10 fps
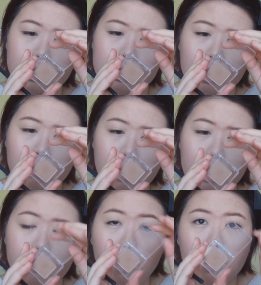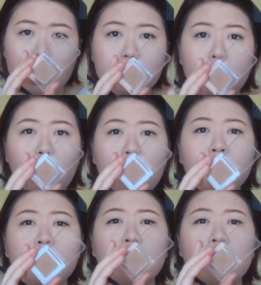Sunbaked from Espoir.